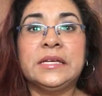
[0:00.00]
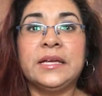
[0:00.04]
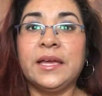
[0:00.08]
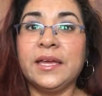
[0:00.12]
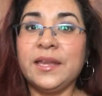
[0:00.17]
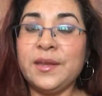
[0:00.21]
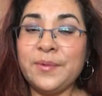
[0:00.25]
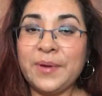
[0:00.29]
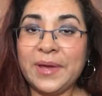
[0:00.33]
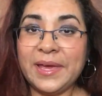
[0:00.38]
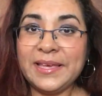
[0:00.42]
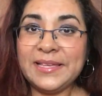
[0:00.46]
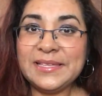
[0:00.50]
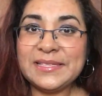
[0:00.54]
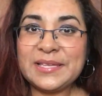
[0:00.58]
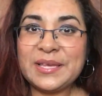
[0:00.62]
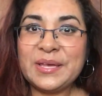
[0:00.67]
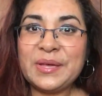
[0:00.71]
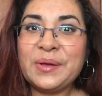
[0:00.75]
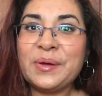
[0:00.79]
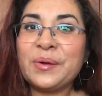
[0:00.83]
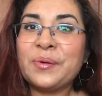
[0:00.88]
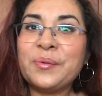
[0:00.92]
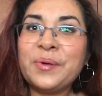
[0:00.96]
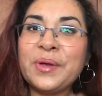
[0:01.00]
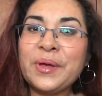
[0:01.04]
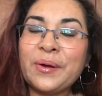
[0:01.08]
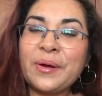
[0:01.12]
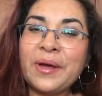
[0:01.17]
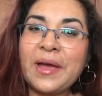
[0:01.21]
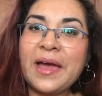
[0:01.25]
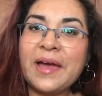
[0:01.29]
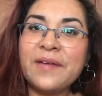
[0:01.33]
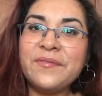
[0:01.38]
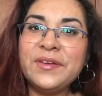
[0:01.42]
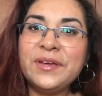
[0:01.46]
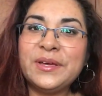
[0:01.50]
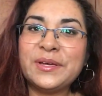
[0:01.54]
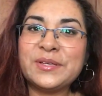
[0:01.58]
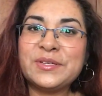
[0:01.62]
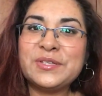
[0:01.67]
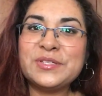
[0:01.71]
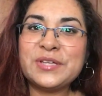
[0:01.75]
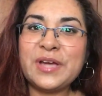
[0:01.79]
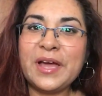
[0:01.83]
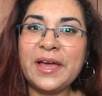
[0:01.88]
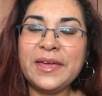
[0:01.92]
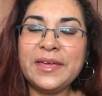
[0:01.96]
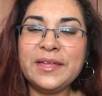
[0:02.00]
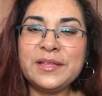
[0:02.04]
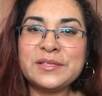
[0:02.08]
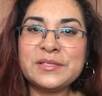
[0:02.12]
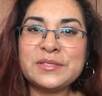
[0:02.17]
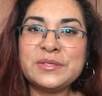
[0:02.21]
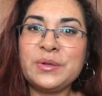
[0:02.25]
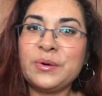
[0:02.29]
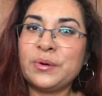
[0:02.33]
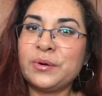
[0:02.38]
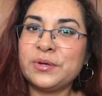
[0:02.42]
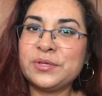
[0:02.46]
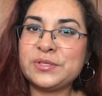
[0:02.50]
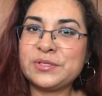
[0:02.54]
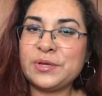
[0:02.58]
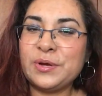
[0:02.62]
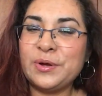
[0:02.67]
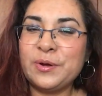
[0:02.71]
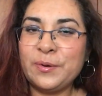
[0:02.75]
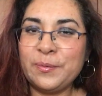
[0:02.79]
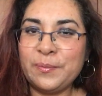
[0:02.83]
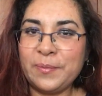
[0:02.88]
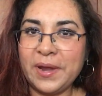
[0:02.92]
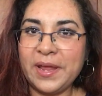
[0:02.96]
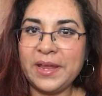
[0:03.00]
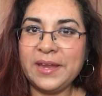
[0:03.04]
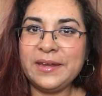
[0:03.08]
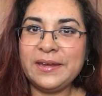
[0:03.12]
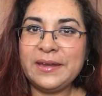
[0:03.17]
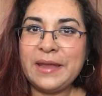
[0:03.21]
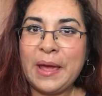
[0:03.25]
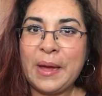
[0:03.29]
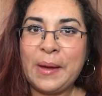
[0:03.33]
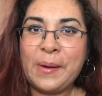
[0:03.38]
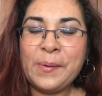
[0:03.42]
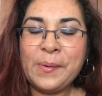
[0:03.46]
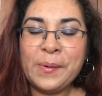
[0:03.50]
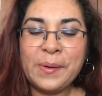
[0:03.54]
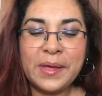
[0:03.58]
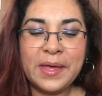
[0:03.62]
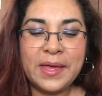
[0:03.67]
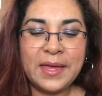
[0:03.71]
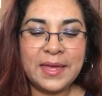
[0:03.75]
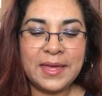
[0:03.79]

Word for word: Anyways, we are having a giant snowstorm right now,